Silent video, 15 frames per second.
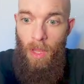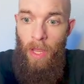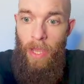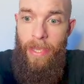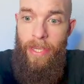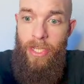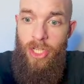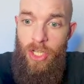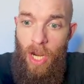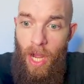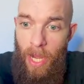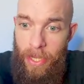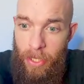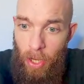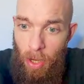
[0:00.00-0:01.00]

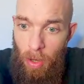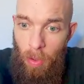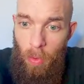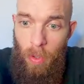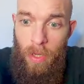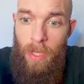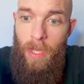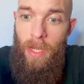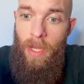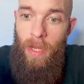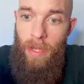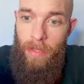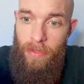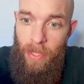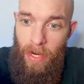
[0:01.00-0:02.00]
itch.io.
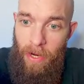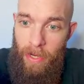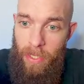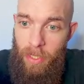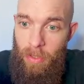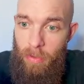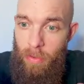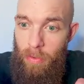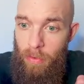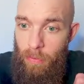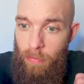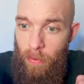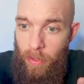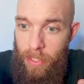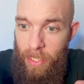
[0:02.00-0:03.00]
There, Hugh
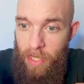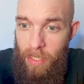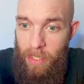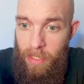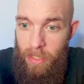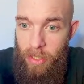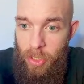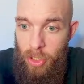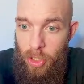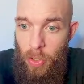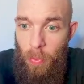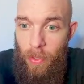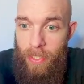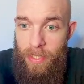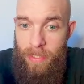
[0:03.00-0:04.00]
Funking
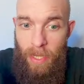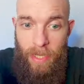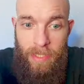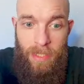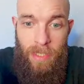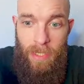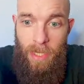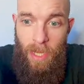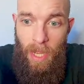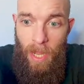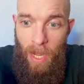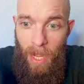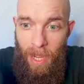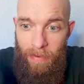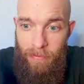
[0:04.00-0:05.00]
Newitt says,
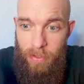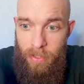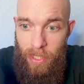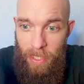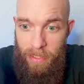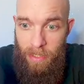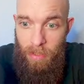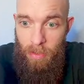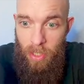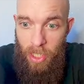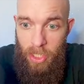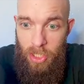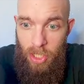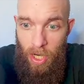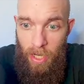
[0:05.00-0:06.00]
have you tested an
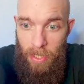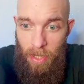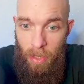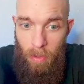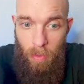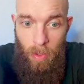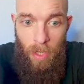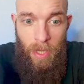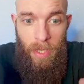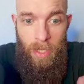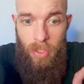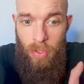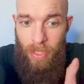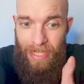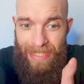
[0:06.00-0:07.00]
itch.io?
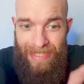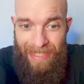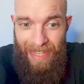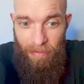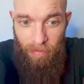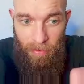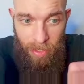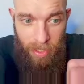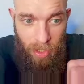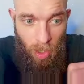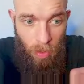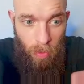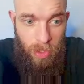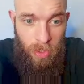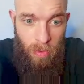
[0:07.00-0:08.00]
You can definitely
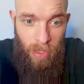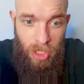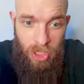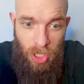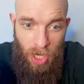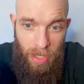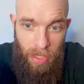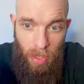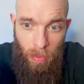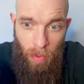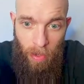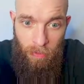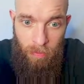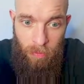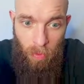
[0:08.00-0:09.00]
go into itch.io
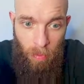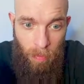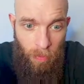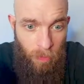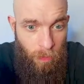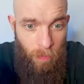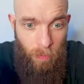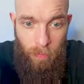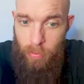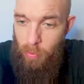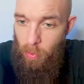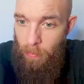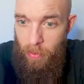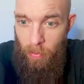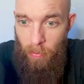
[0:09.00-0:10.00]
and
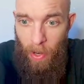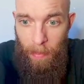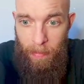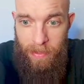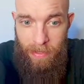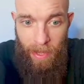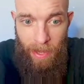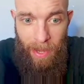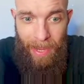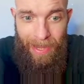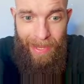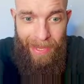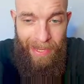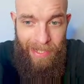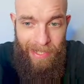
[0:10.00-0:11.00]
drop your apps there.
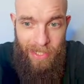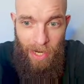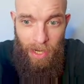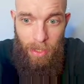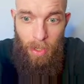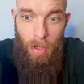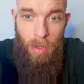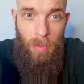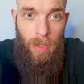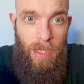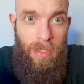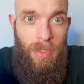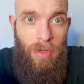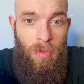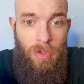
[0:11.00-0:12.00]
itch.io,
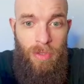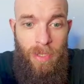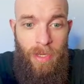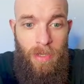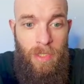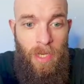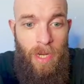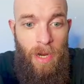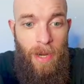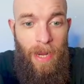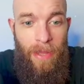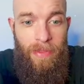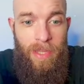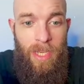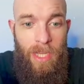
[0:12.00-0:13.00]
they are,
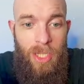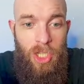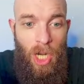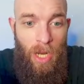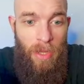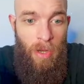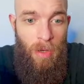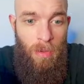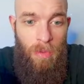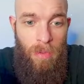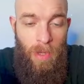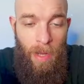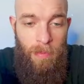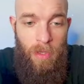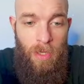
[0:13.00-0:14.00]
I think itch.io,
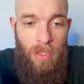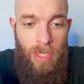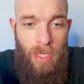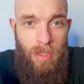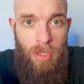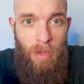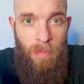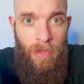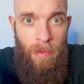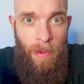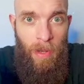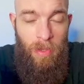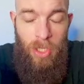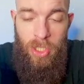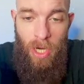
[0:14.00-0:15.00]
I'm going to say something
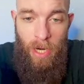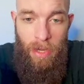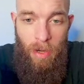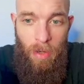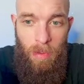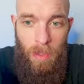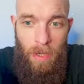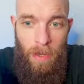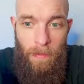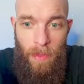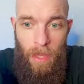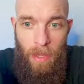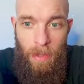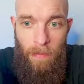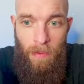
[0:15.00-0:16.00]
about itch.io.
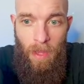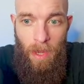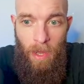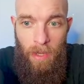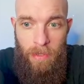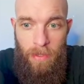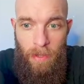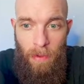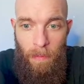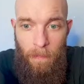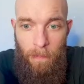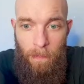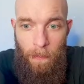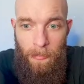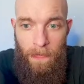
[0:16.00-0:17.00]

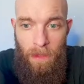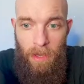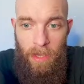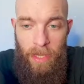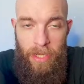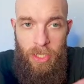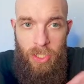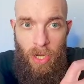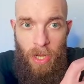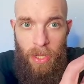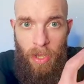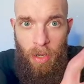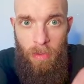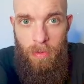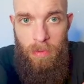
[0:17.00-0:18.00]
And
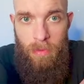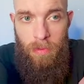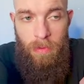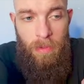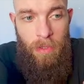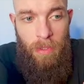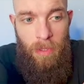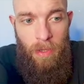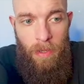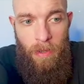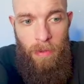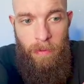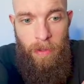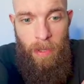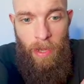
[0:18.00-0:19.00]
itch.io,
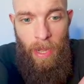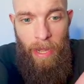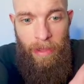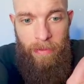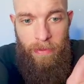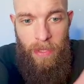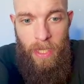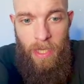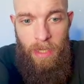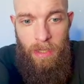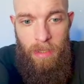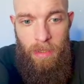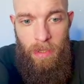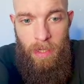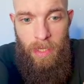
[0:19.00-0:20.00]
I
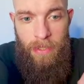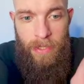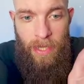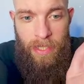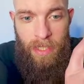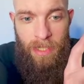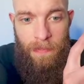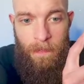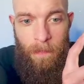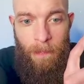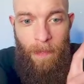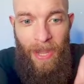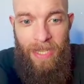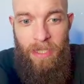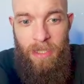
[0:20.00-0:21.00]
think, is like this
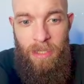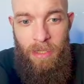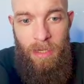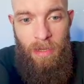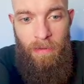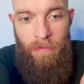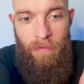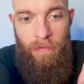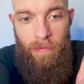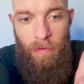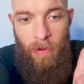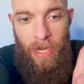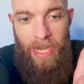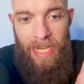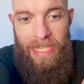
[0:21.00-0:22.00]
bastion
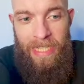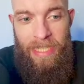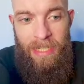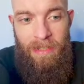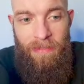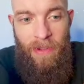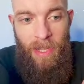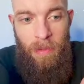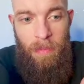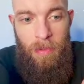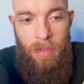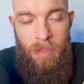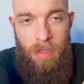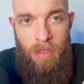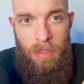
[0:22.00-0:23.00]
for indie
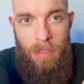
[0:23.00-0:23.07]
developers,